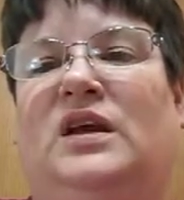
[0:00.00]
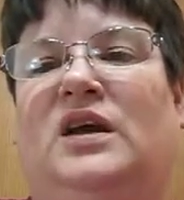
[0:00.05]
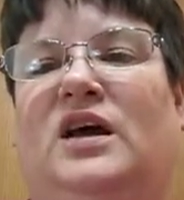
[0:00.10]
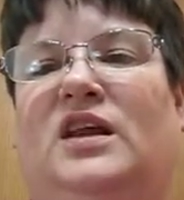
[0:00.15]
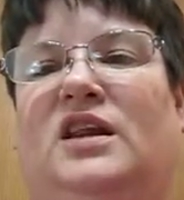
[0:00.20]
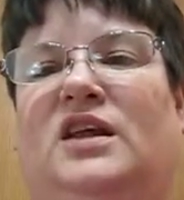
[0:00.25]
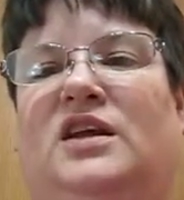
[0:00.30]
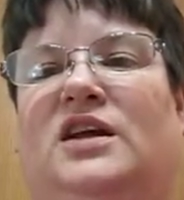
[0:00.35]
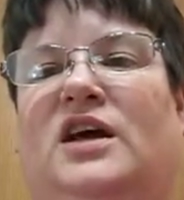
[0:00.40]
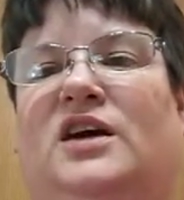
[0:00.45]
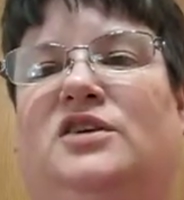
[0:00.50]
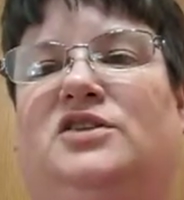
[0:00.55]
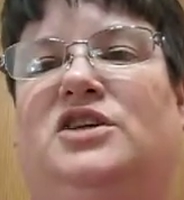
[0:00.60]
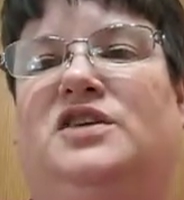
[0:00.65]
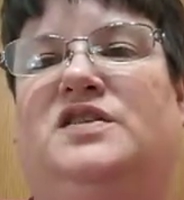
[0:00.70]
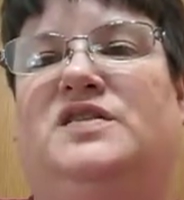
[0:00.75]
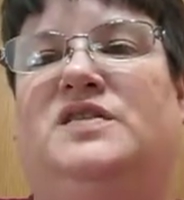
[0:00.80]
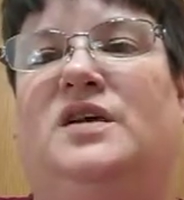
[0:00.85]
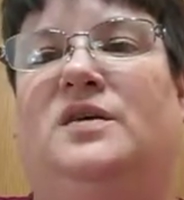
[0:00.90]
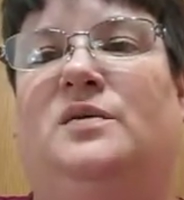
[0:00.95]
and then now
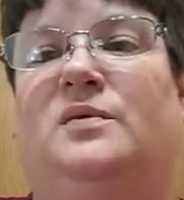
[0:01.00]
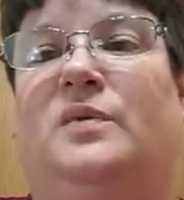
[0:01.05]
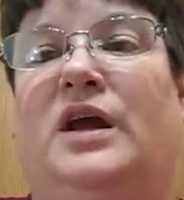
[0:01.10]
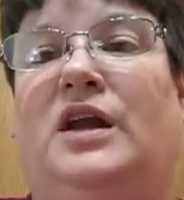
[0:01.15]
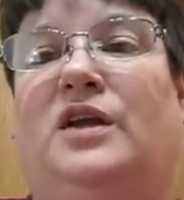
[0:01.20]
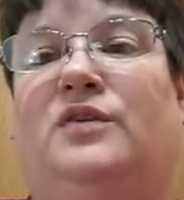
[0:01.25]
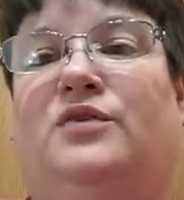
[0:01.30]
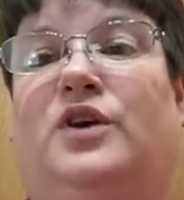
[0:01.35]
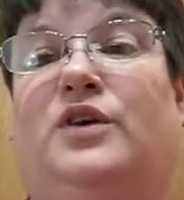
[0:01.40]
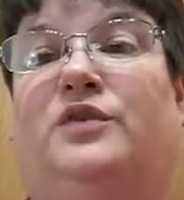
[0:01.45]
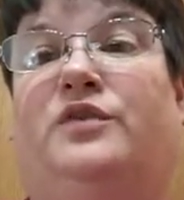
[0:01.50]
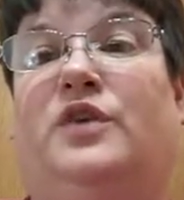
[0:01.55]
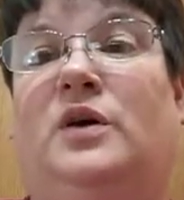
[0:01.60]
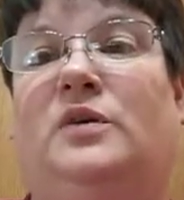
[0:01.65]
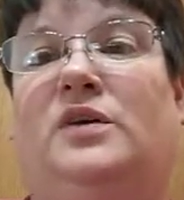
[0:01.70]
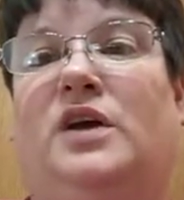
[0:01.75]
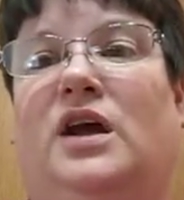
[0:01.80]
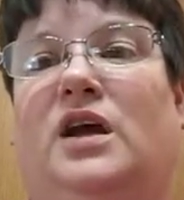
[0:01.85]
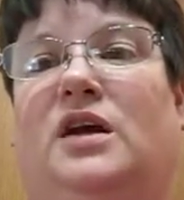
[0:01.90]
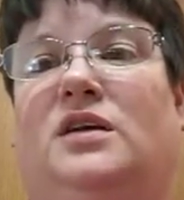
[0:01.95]
just sitting waiting for a
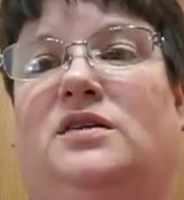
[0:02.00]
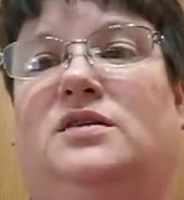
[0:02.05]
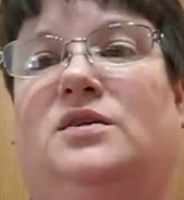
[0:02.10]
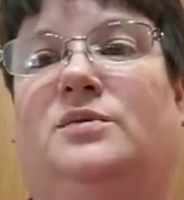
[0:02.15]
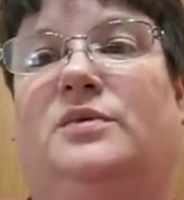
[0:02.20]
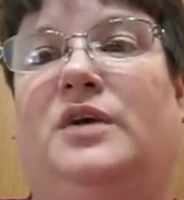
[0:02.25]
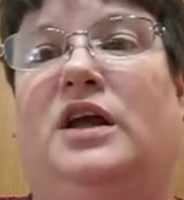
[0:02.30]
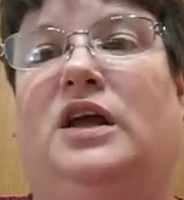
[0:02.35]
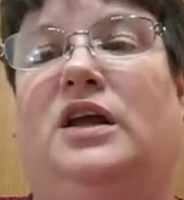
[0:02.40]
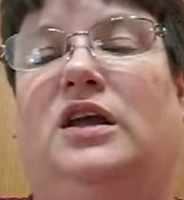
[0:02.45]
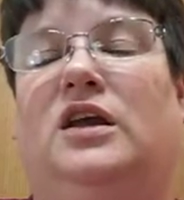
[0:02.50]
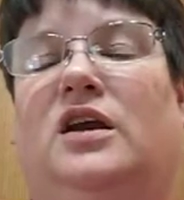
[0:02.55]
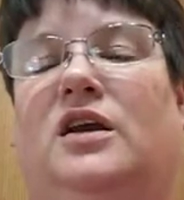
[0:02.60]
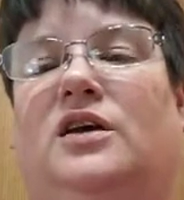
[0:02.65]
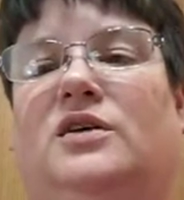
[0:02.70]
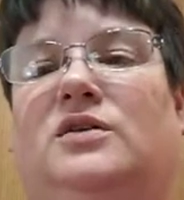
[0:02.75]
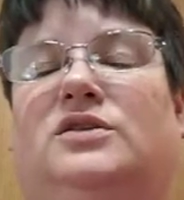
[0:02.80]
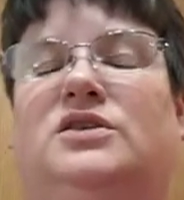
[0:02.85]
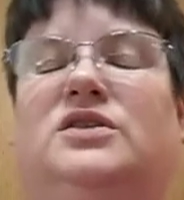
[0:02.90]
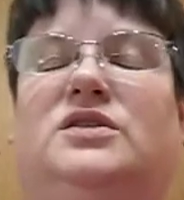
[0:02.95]
phone to an- ring. You
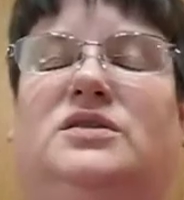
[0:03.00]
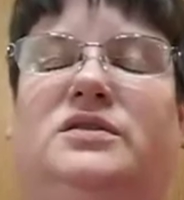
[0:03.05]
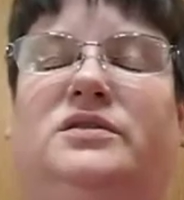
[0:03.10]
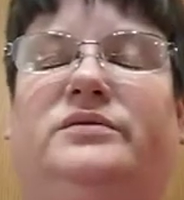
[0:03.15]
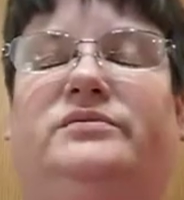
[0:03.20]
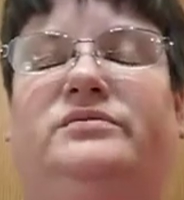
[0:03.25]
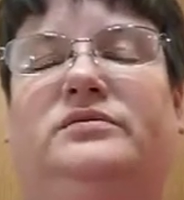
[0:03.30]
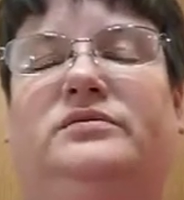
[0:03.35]
know, it's